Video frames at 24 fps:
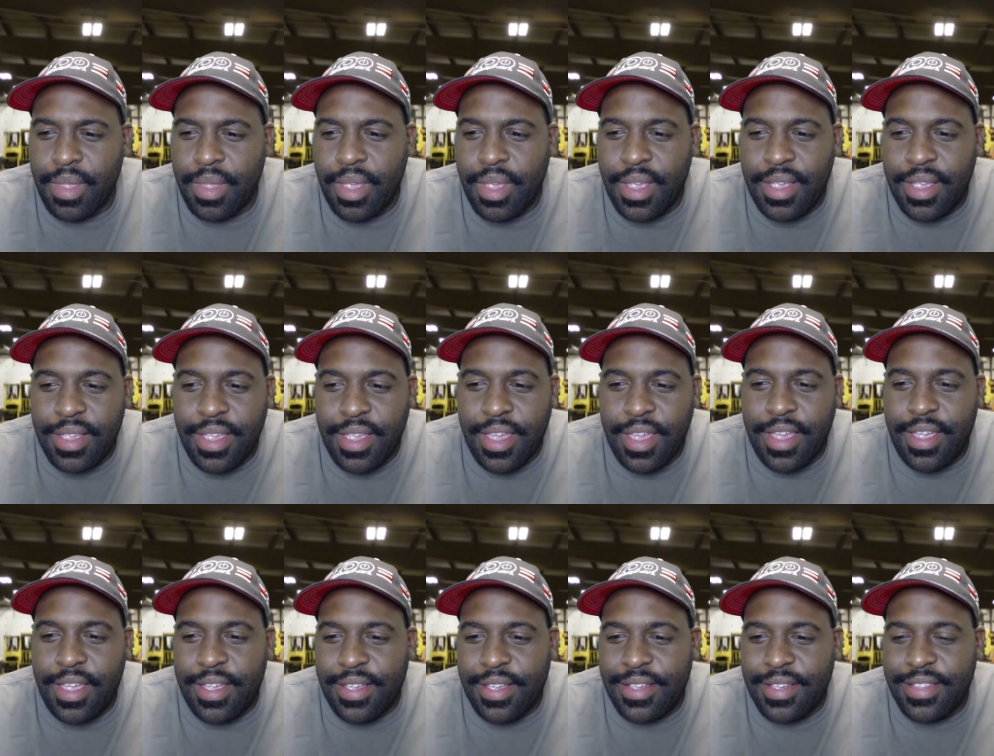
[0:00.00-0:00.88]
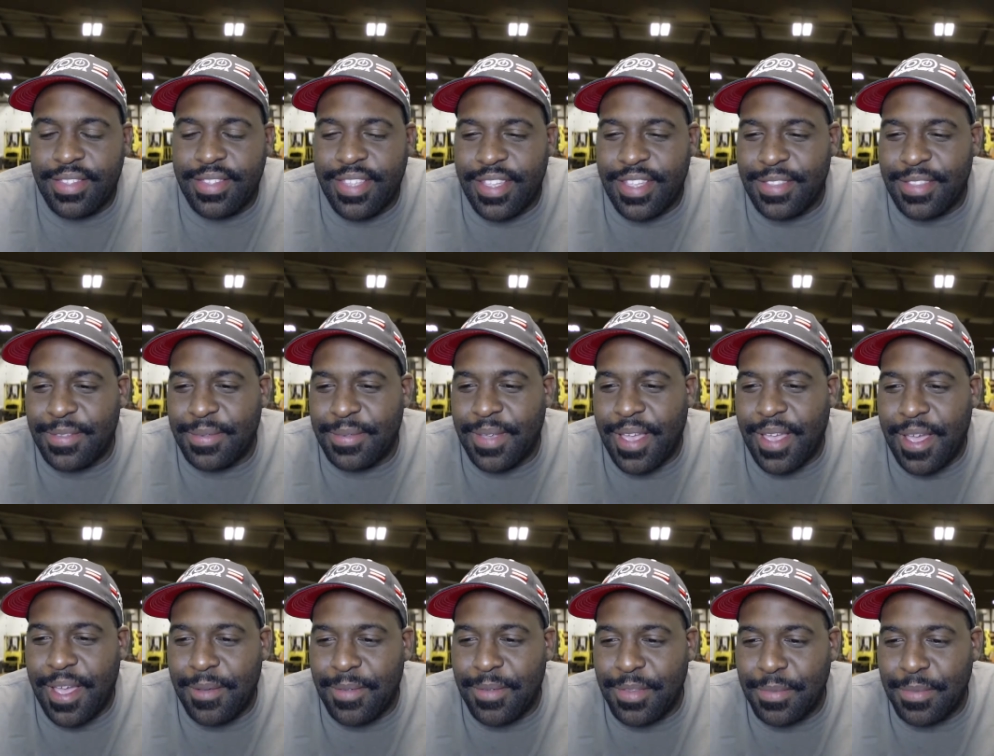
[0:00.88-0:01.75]
Yeah, that's what
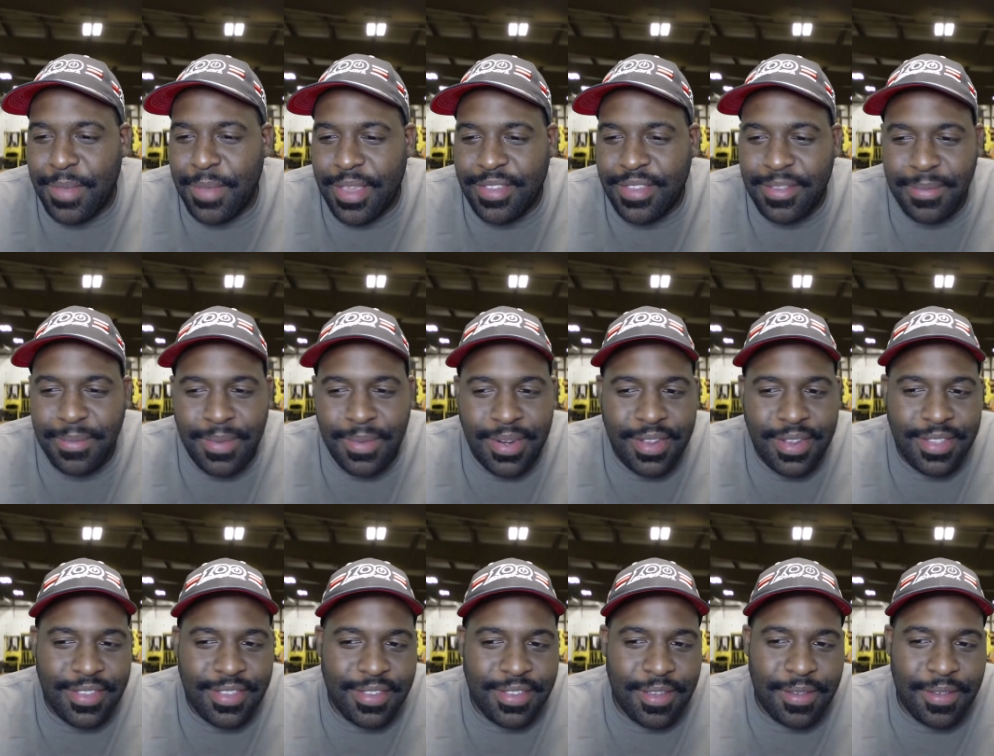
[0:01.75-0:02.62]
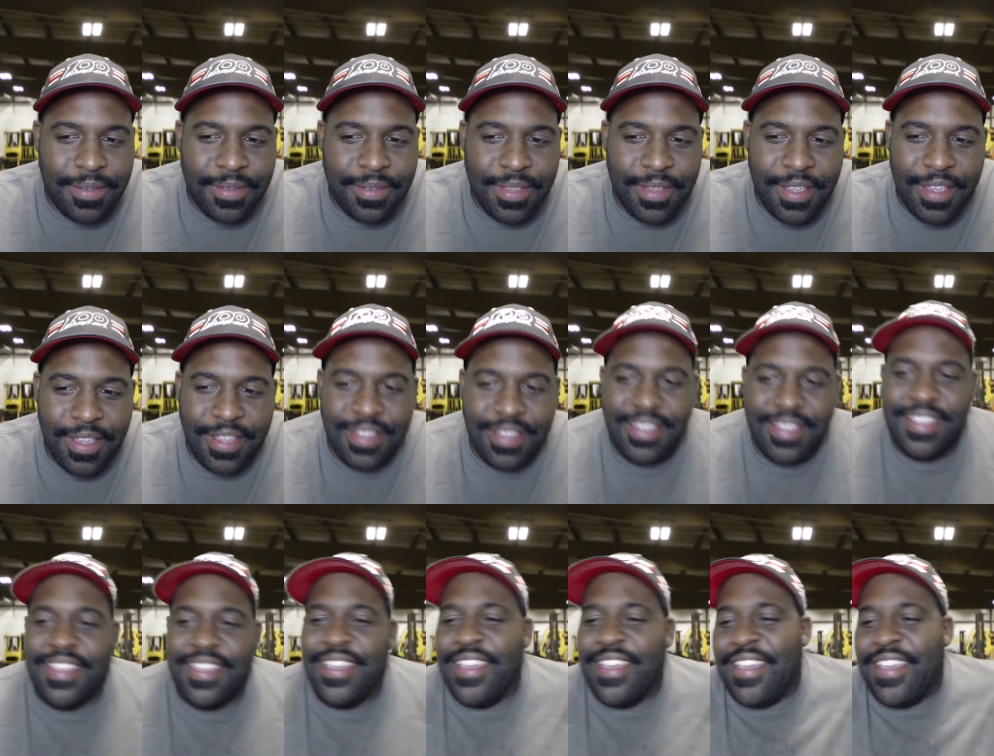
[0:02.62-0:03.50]
I was messing with it. So, yeah.
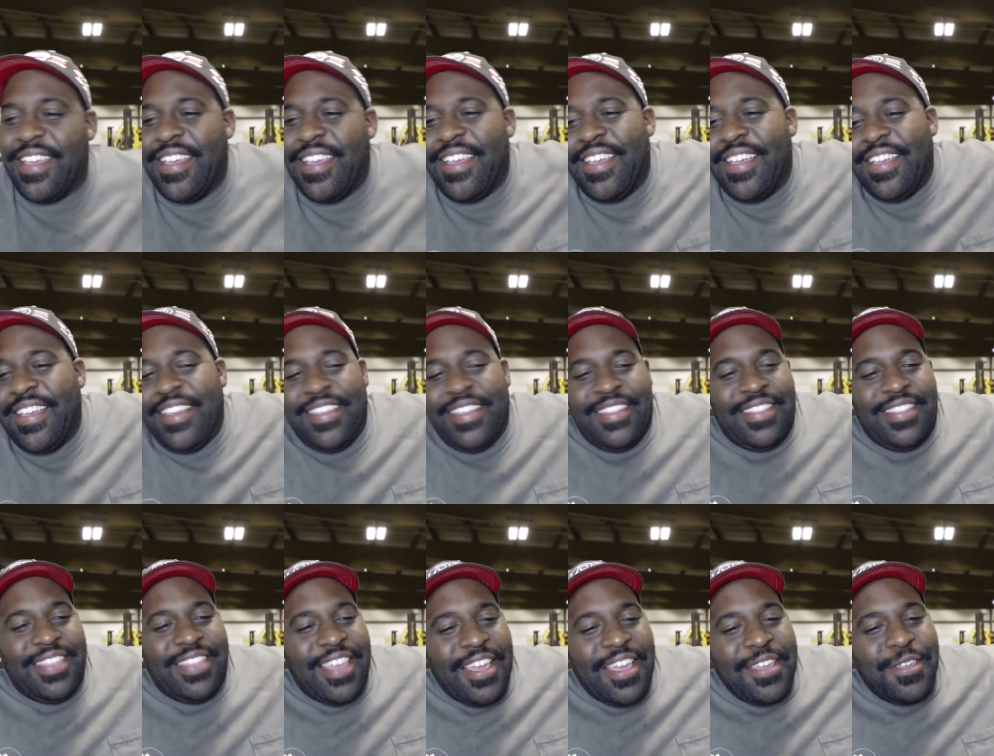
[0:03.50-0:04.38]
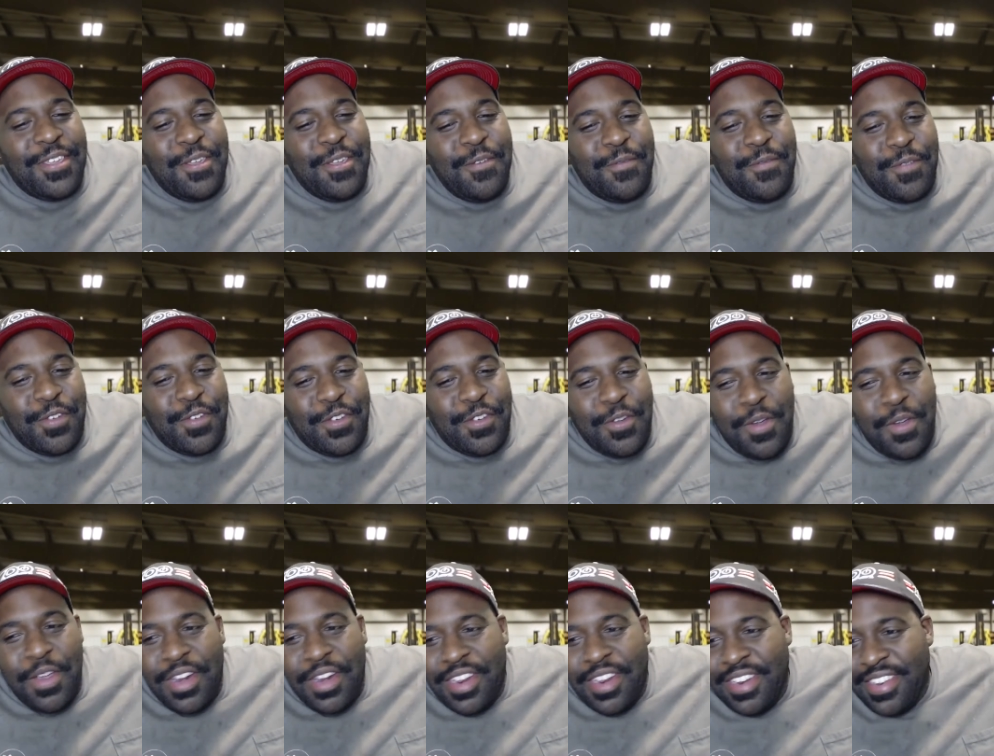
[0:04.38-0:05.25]
Thank you for
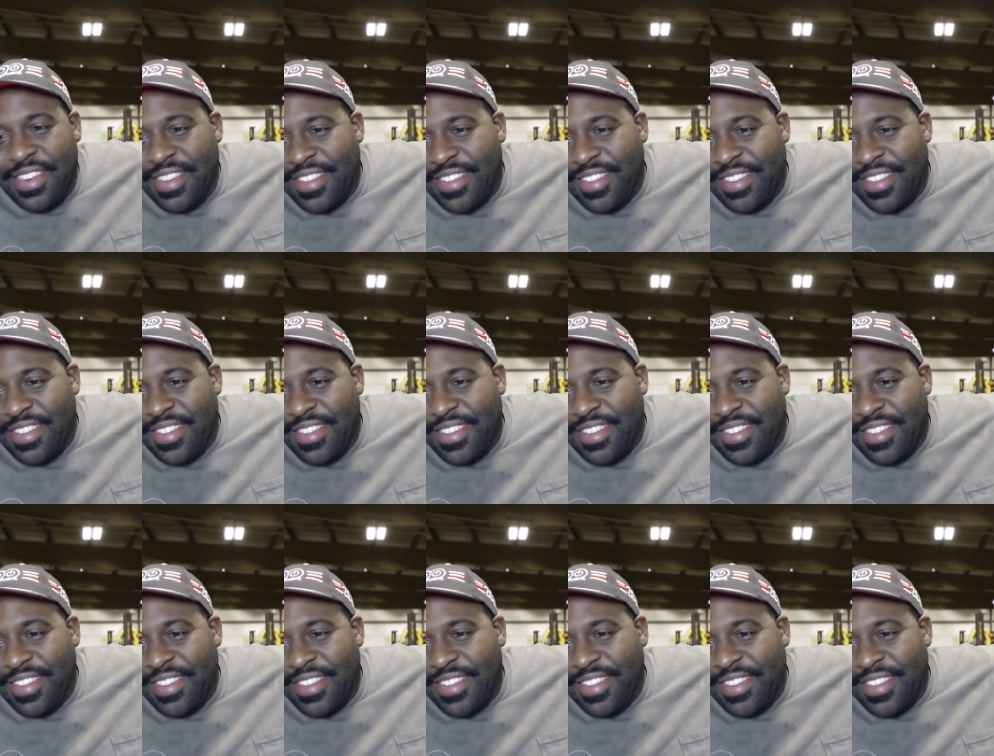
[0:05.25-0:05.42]
joining.